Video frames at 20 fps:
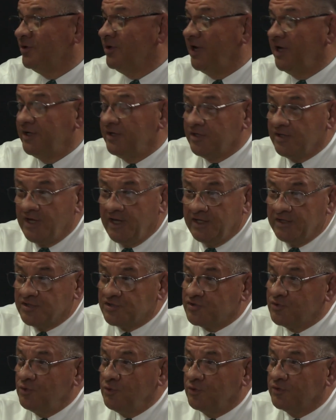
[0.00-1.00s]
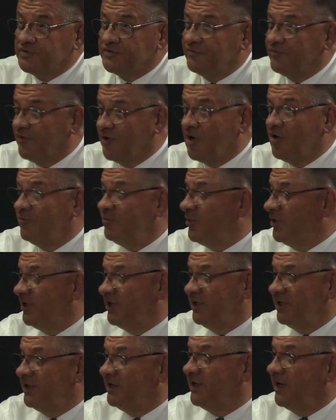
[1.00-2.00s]
and the school's involvement
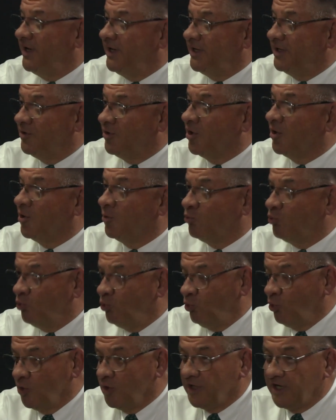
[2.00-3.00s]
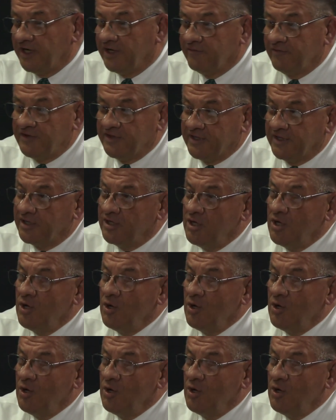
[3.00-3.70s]
in our work and everything,